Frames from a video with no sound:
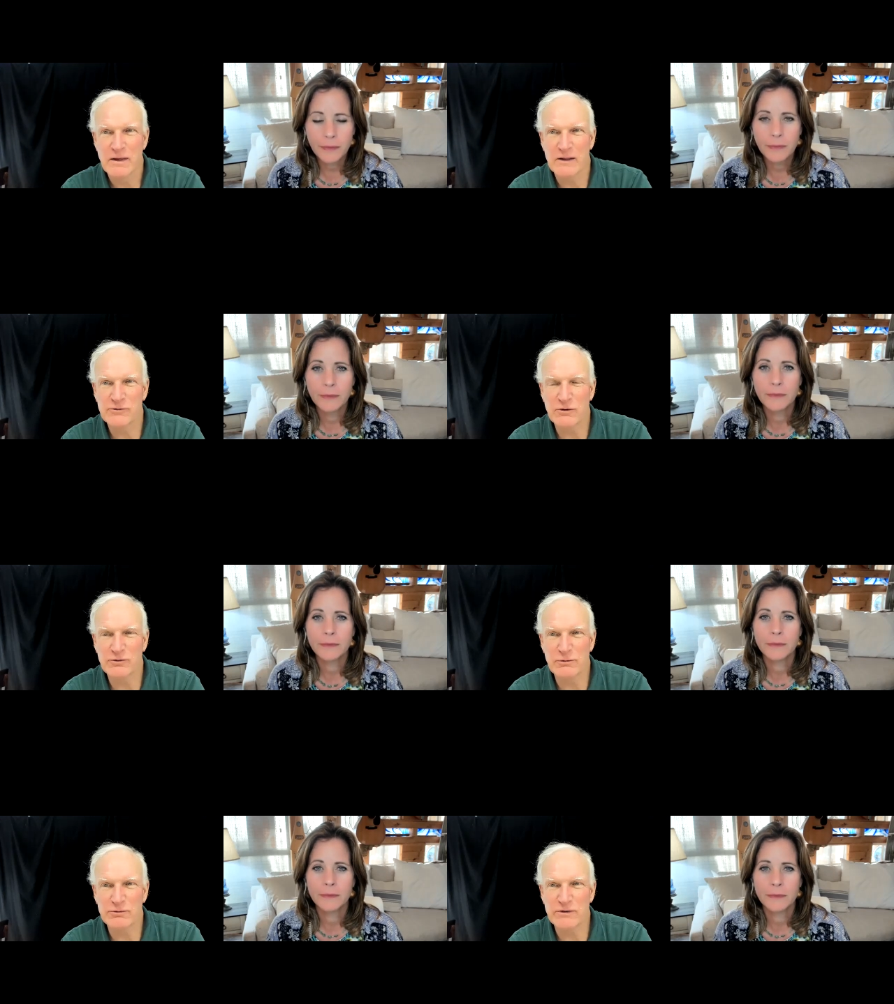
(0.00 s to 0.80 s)
Speaker 1: And so
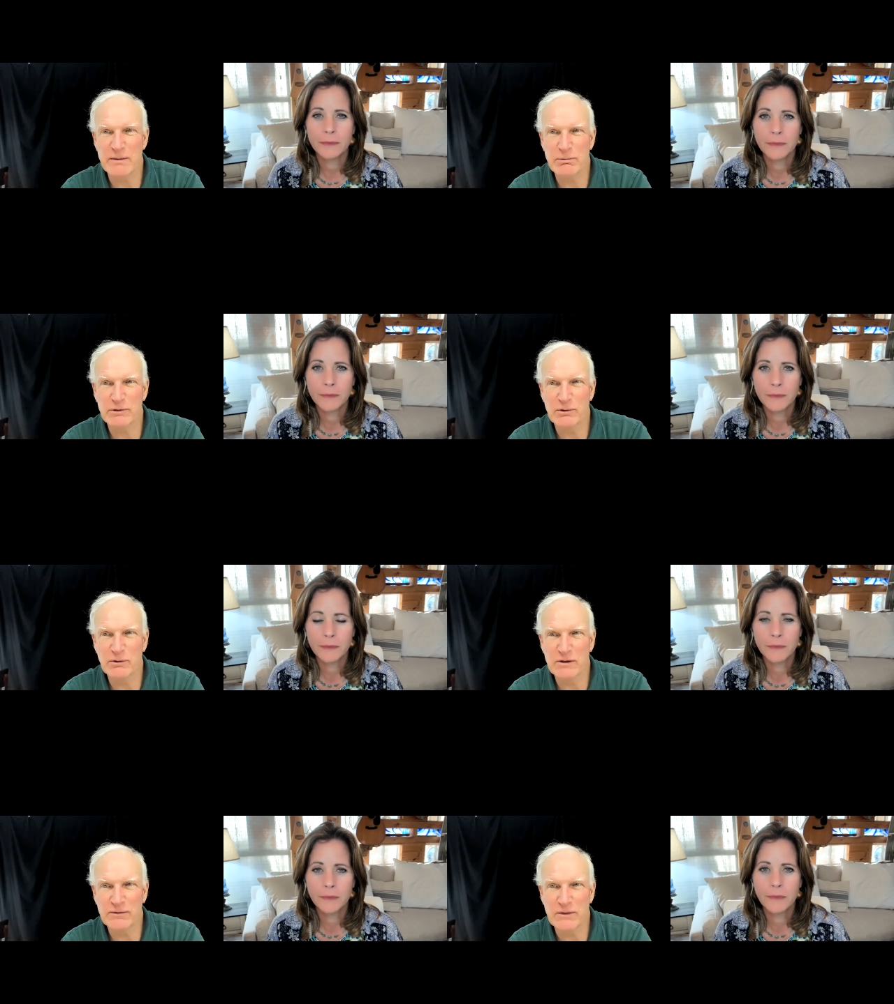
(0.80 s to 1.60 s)
she was able to
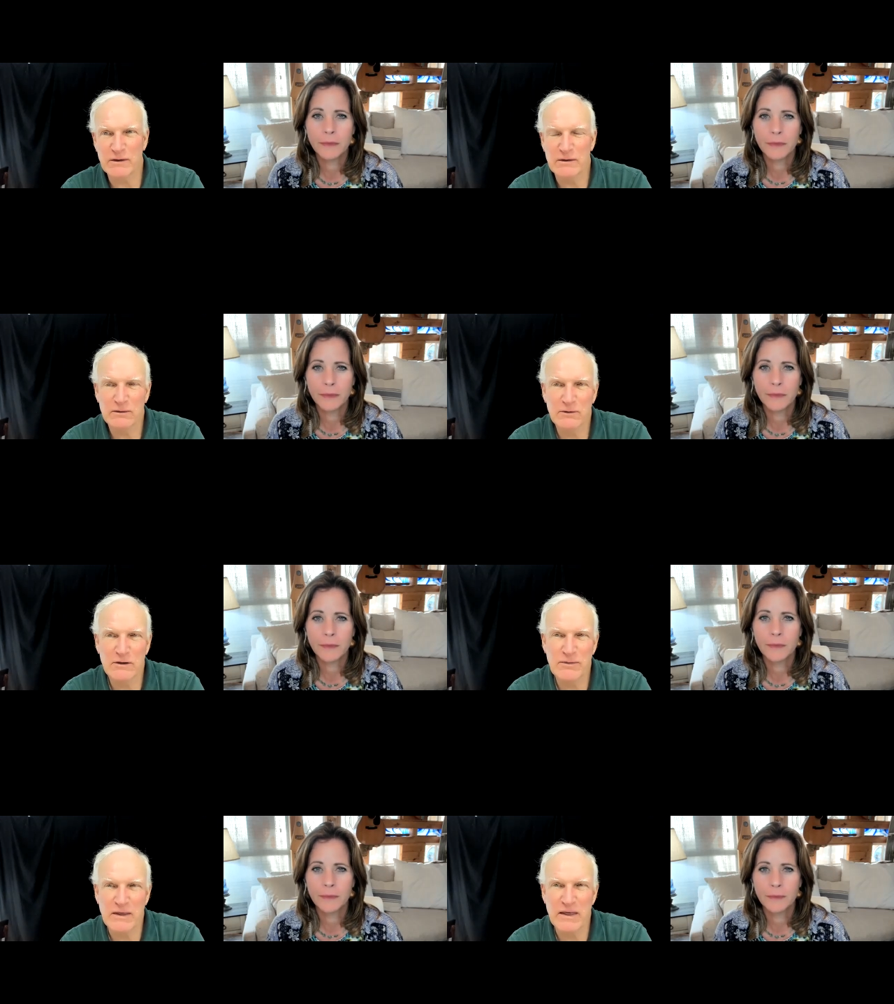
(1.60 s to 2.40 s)
look at the
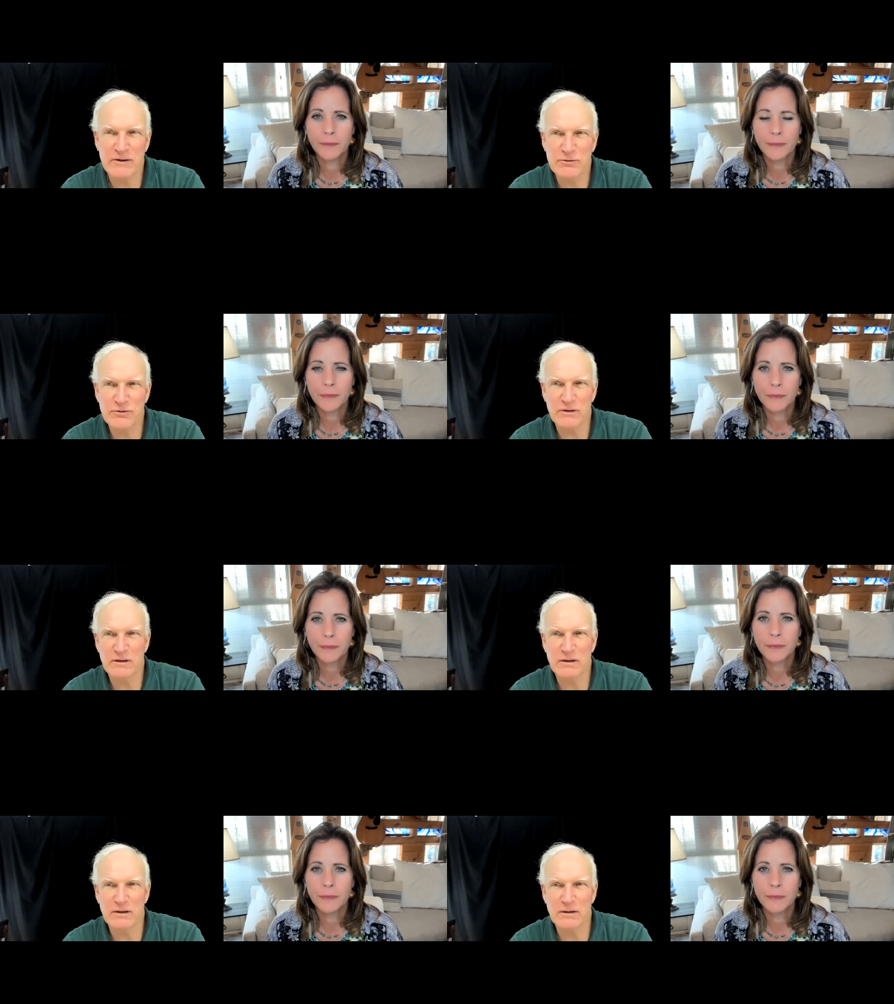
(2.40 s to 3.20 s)
look at the
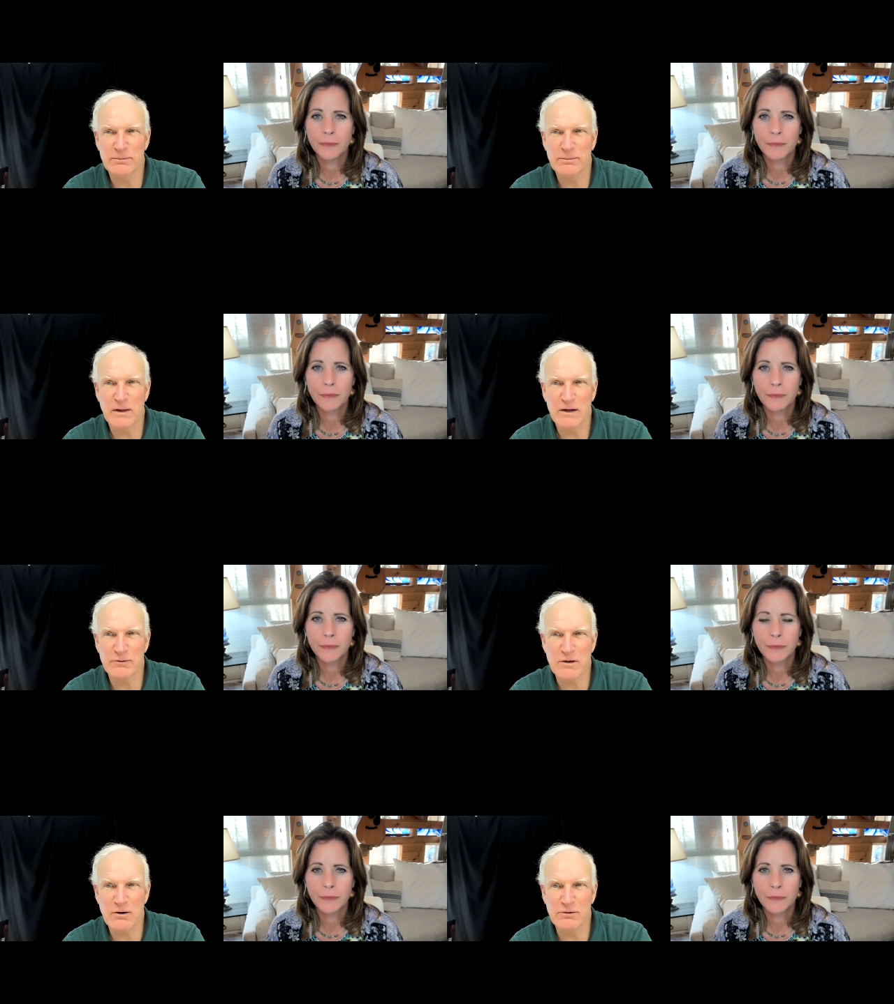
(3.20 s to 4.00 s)
energy of the
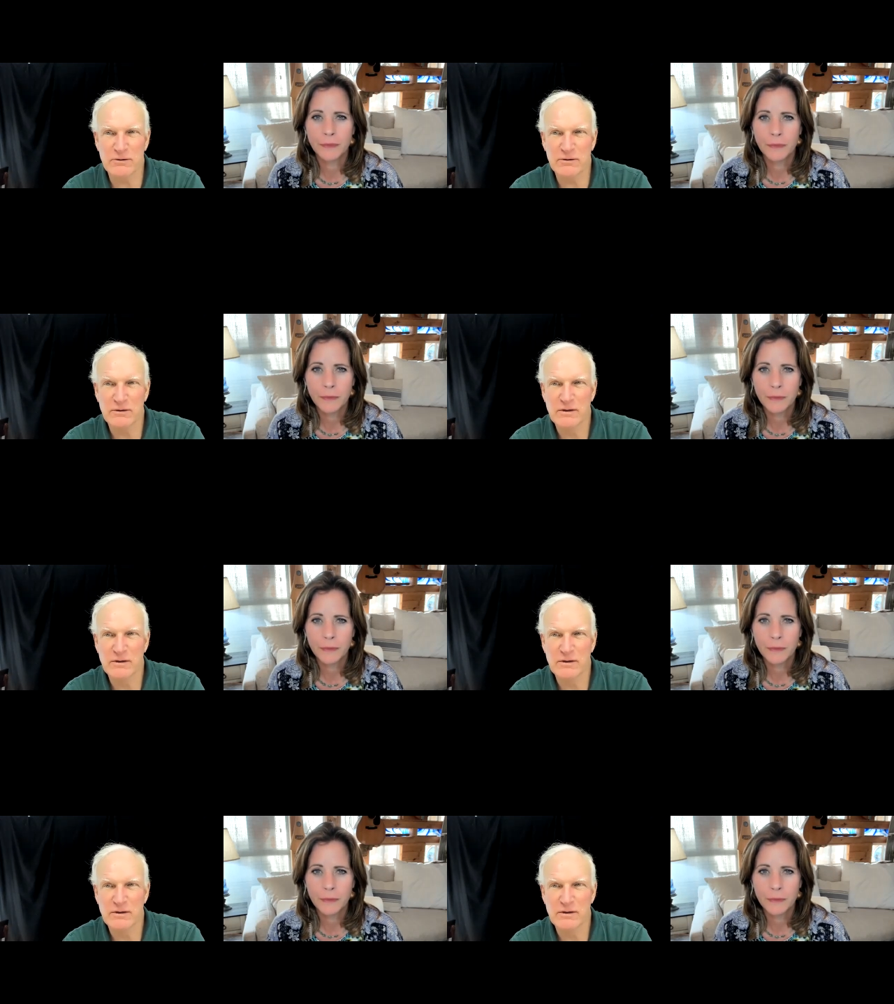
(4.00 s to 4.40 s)
hydrocodone